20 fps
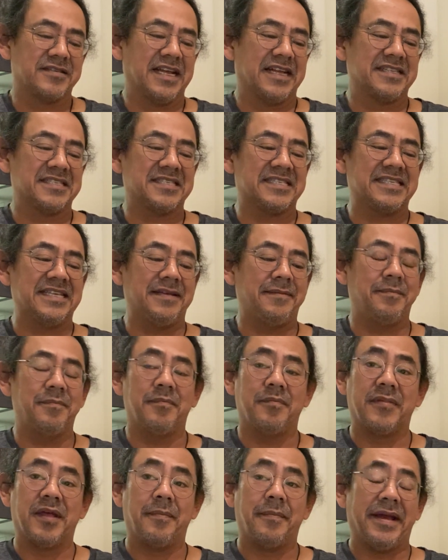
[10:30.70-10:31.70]
That's C,
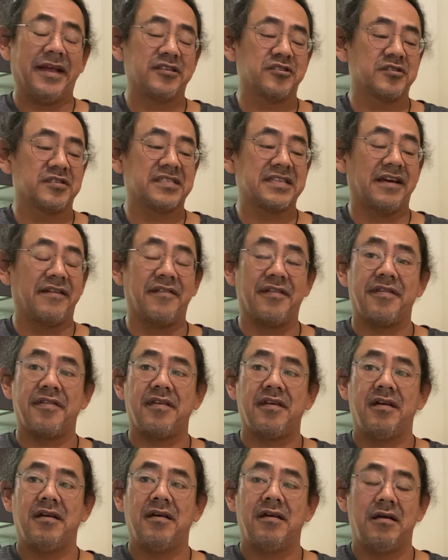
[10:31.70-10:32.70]
the major 7th.
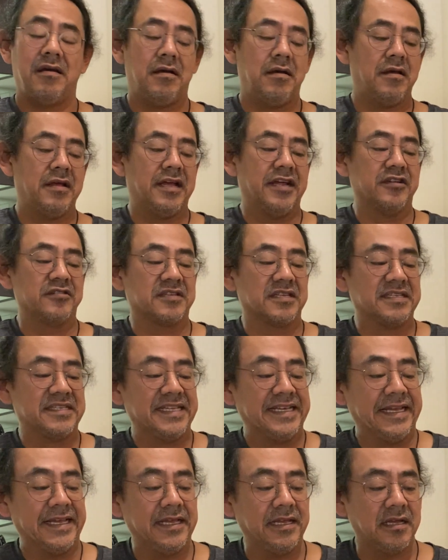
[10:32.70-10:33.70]
Here's the
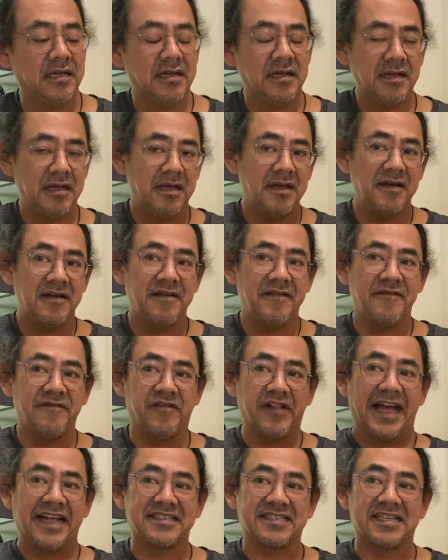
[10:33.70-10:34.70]
D,
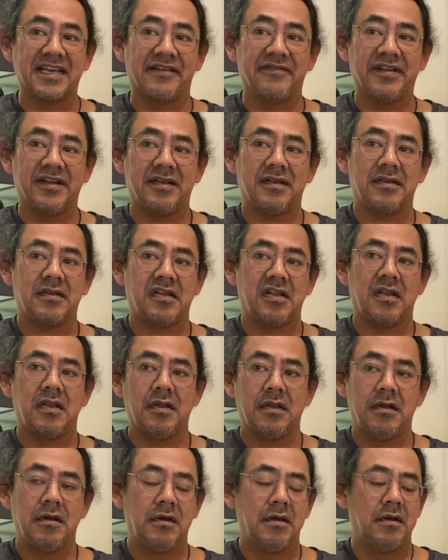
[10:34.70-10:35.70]
flat
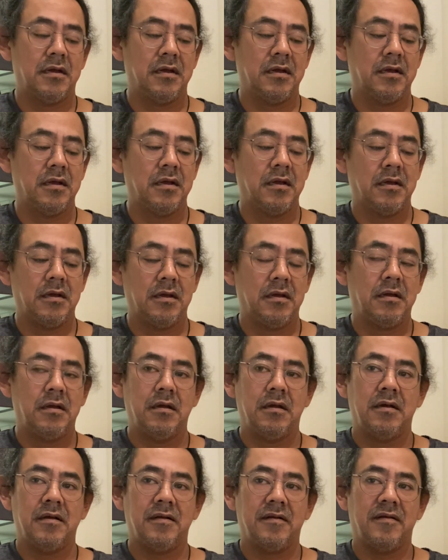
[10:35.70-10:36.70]

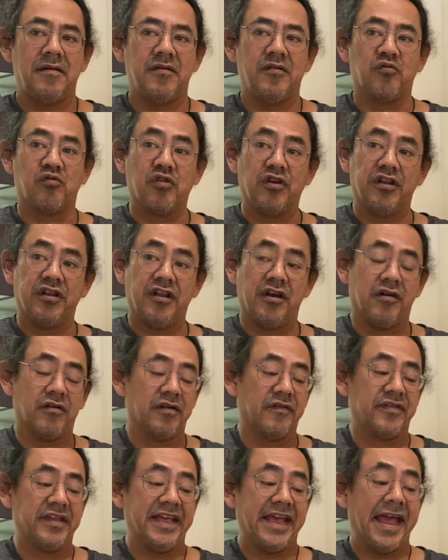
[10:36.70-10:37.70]
7, root note
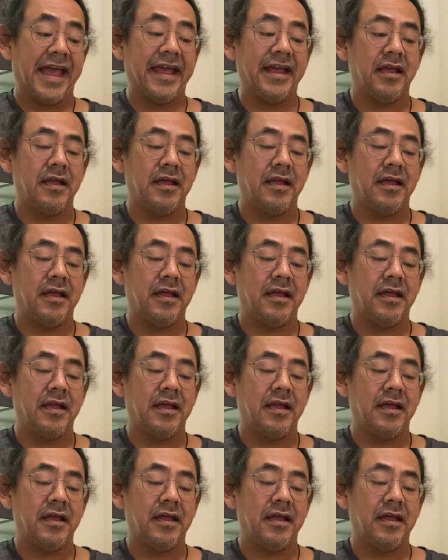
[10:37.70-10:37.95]
of the A.